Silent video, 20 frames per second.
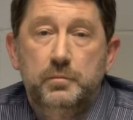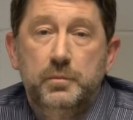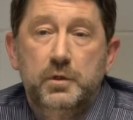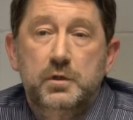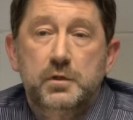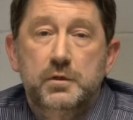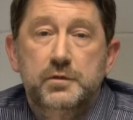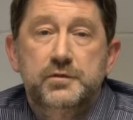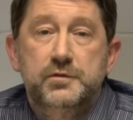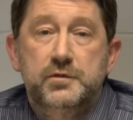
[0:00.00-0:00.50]

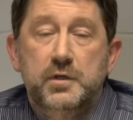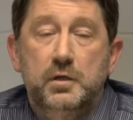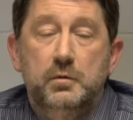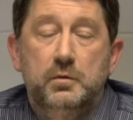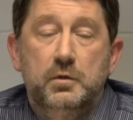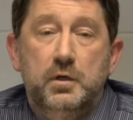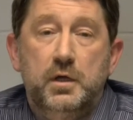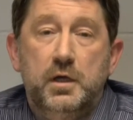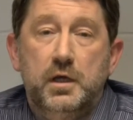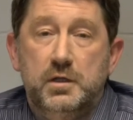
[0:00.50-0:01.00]
because they
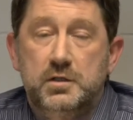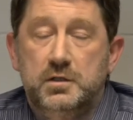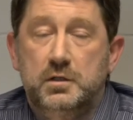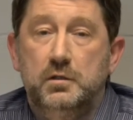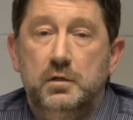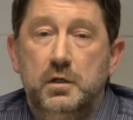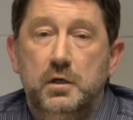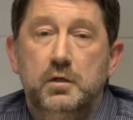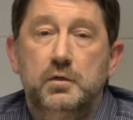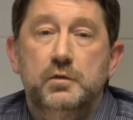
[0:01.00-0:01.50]
were
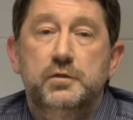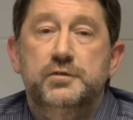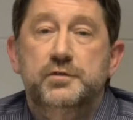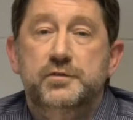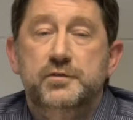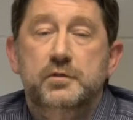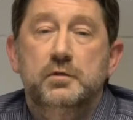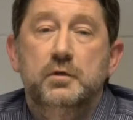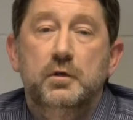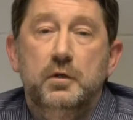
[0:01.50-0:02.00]
excellent
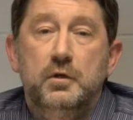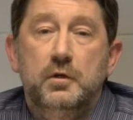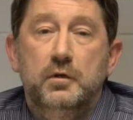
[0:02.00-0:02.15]
hosts